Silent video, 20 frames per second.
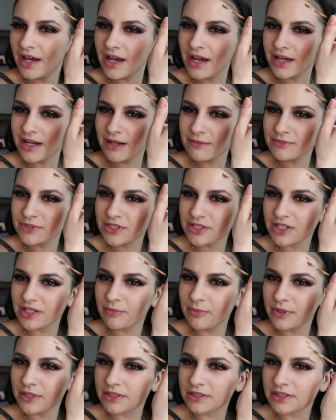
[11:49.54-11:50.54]
And I'm just
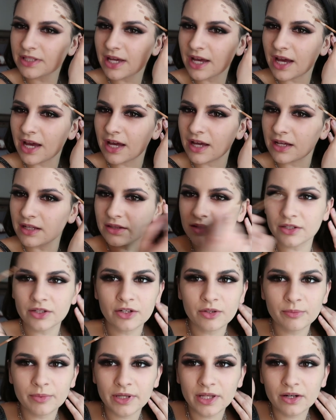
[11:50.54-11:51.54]
gonna put that a
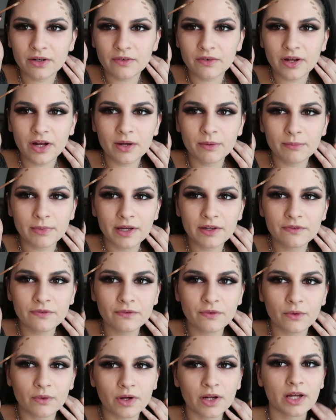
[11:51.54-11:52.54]
little bit around my
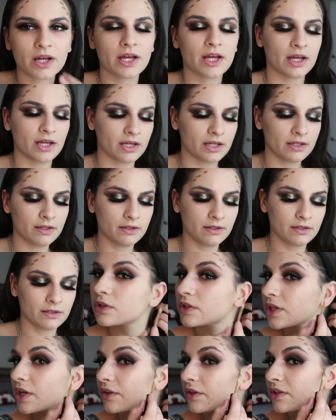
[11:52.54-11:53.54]
forehead,
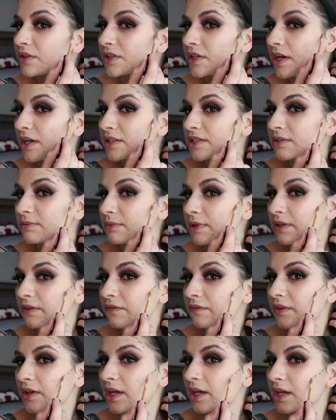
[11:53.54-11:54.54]
down the sides of my
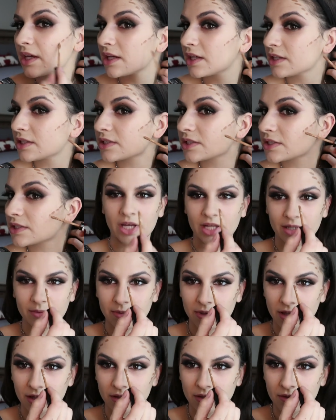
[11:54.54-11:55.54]
face, tiny
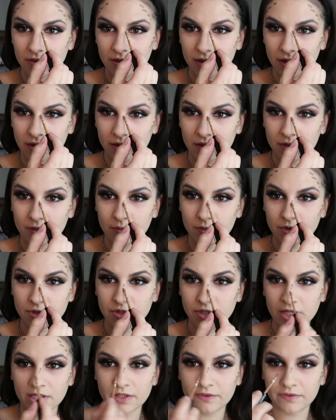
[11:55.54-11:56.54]
bit under there. We're
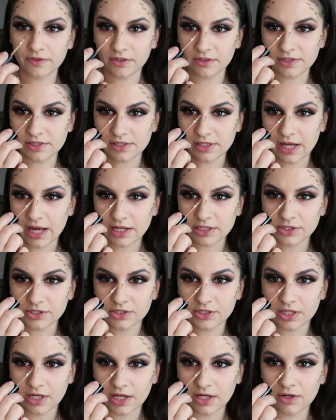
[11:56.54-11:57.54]
trying to feel
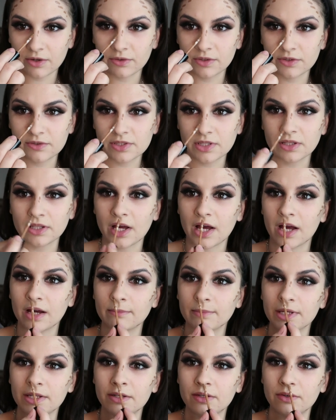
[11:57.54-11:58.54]
snatched. I don't use a lot
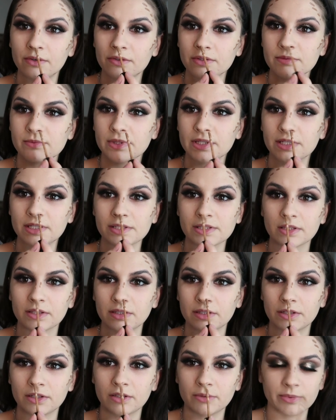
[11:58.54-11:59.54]
on my nose because a
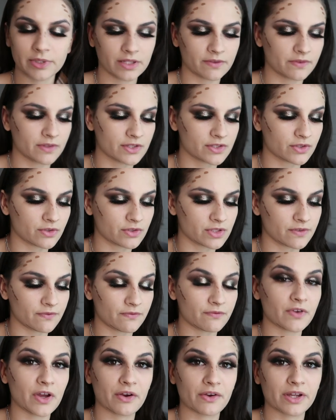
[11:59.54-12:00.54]
little bit of this goes a
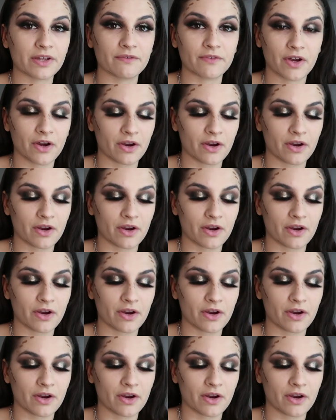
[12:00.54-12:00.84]
very,